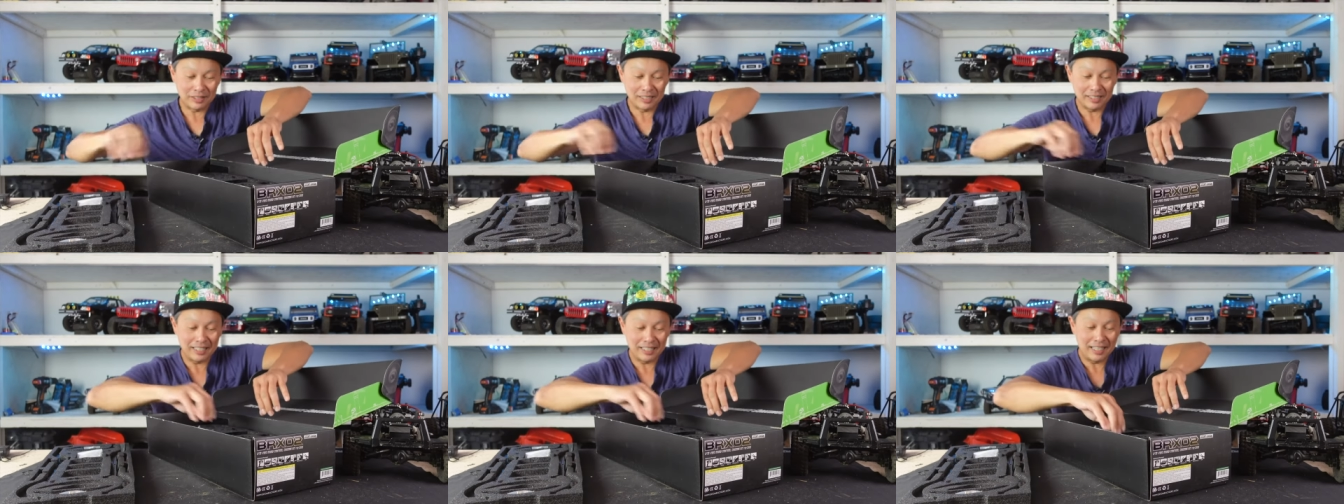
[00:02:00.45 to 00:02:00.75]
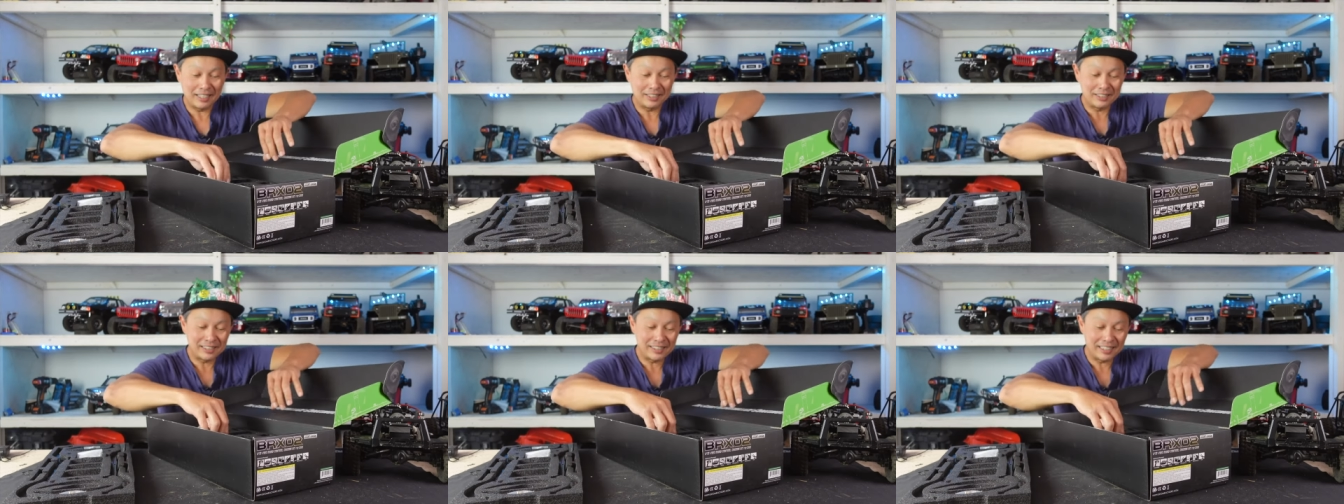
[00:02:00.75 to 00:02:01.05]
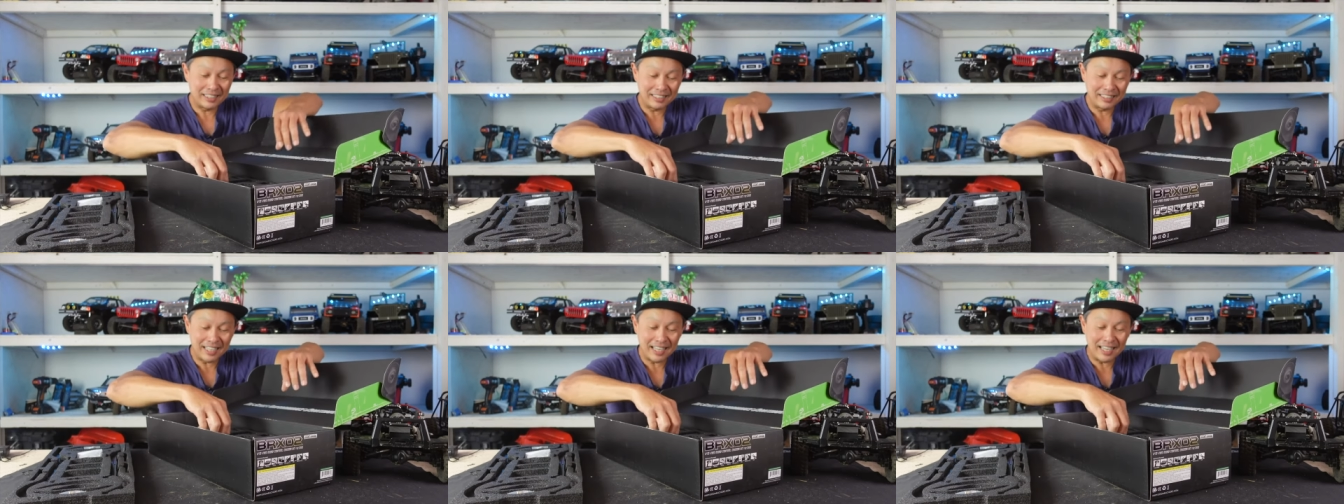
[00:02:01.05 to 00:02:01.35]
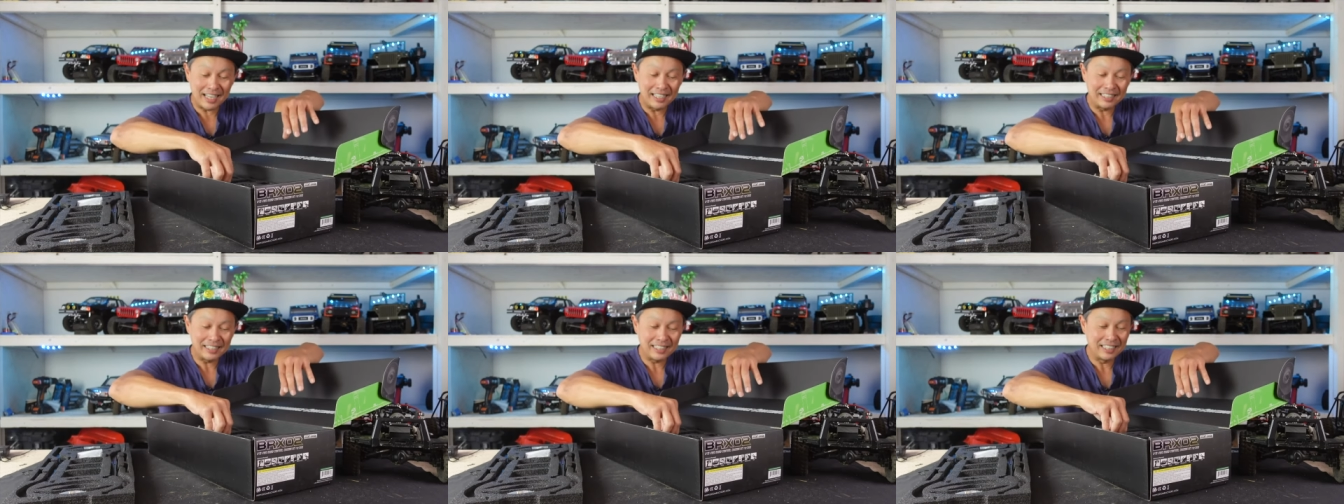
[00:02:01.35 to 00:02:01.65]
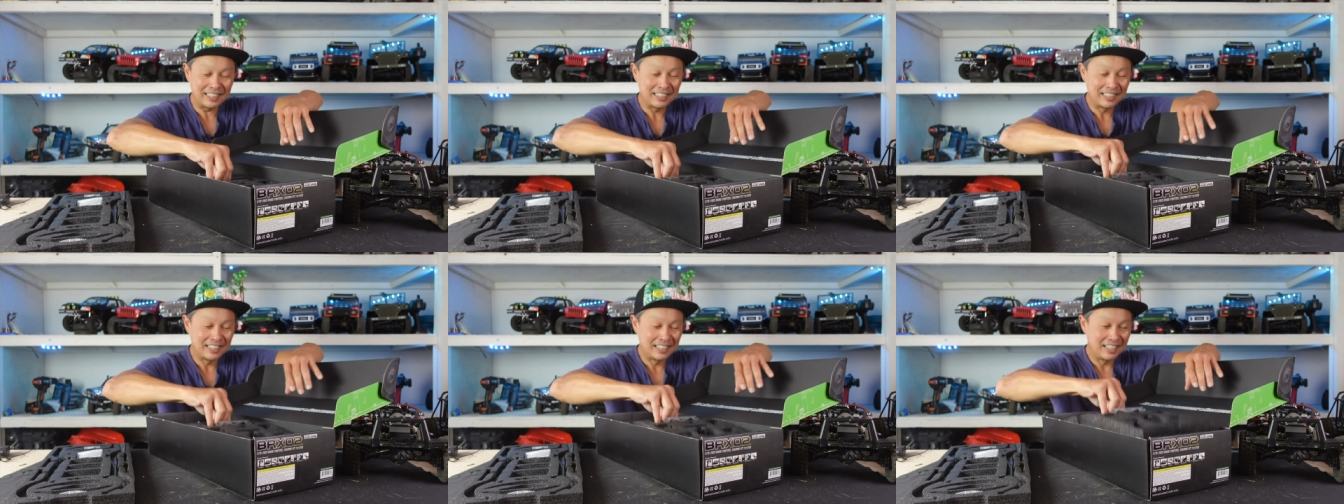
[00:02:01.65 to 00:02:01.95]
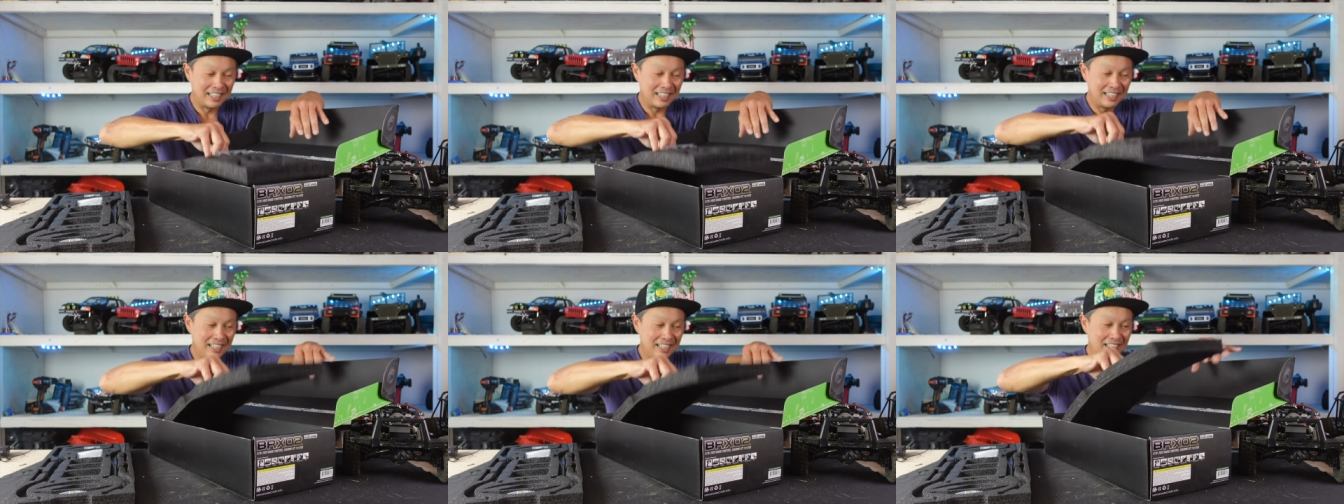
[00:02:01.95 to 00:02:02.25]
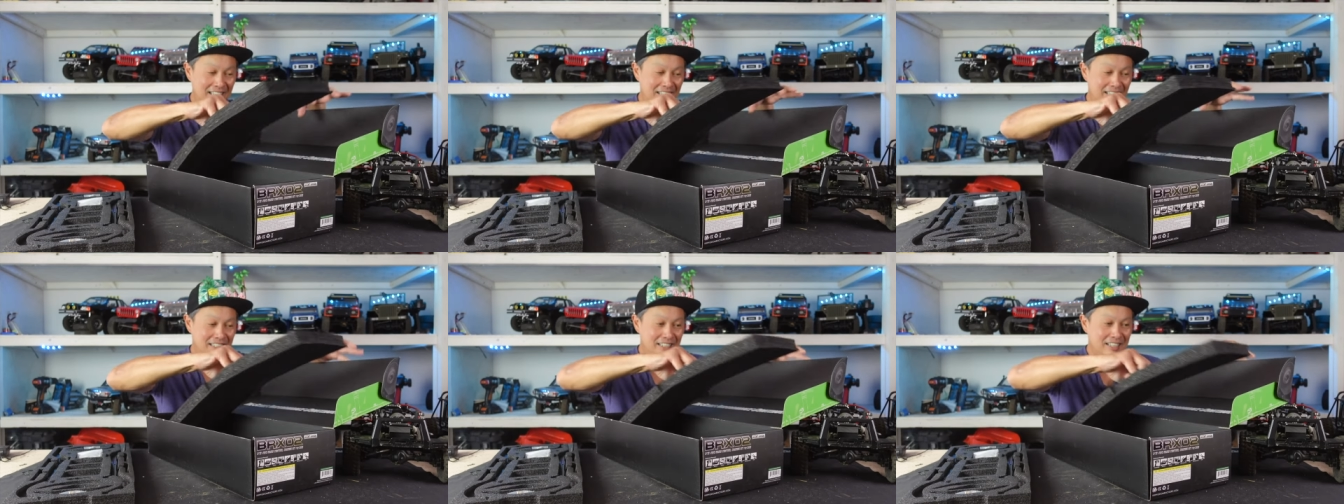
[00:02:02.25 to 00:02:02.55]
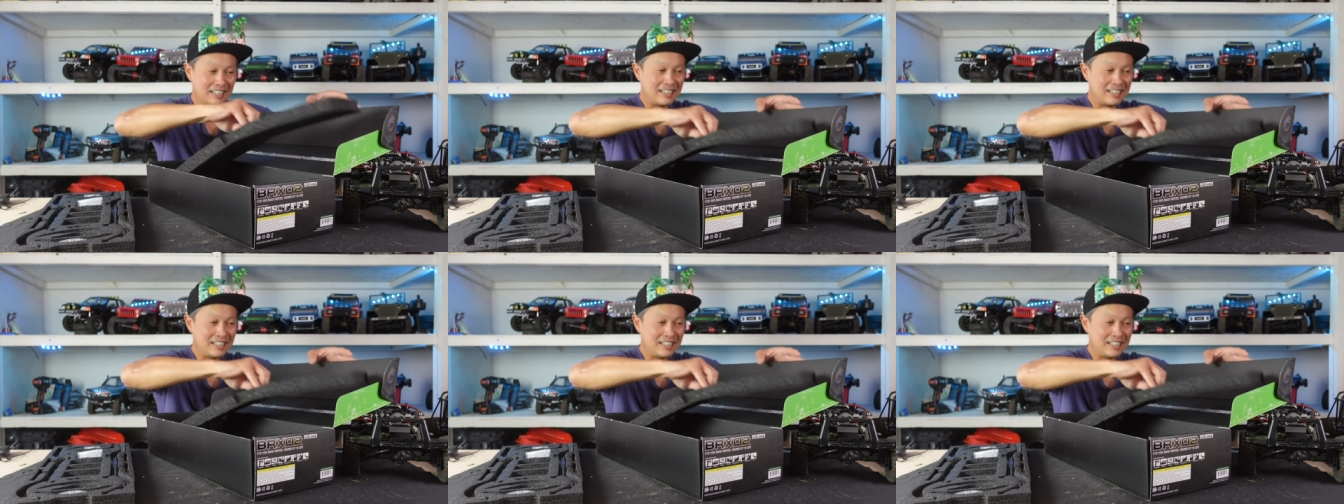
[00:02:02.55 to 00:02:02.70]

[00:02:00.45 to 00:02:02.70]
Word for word: the layers like that and